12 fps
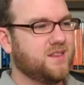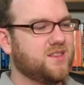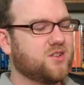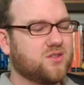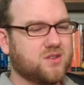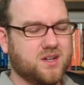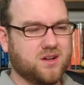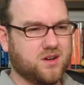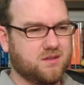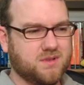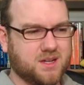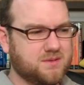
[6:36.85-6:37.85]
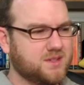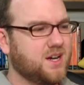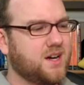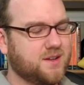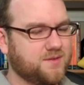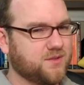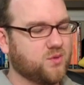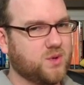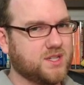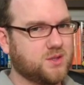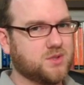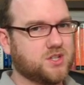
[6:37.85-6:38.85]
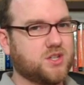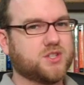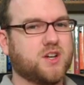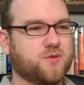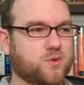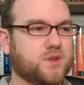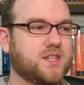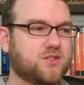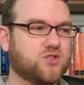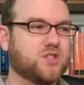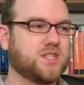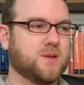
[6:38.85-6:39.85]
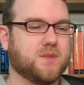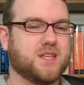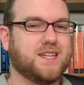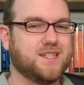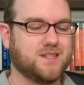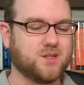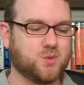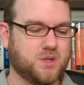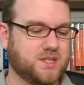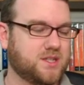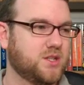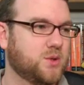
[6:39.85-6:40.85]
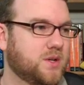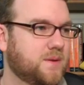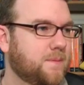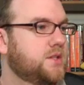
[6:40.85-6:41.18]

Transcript: There are a ton of different ways to install software. These are just some of the easiest ways to do it.